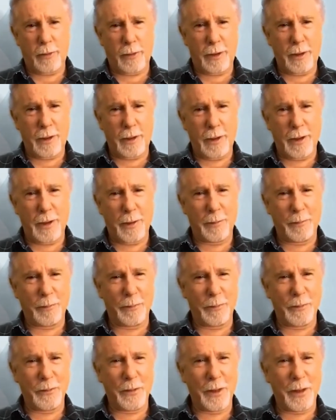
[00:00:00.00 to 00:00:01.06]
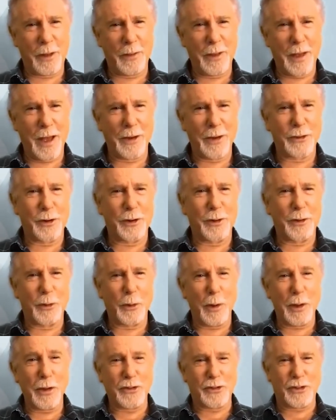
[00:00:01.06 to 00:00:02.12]
the answer to the
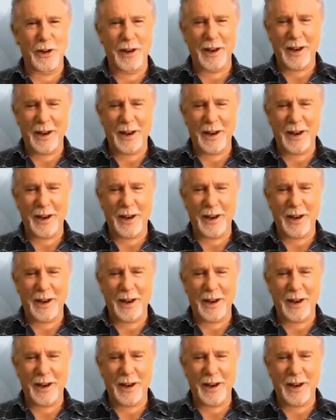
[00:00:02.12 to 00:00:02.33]
question.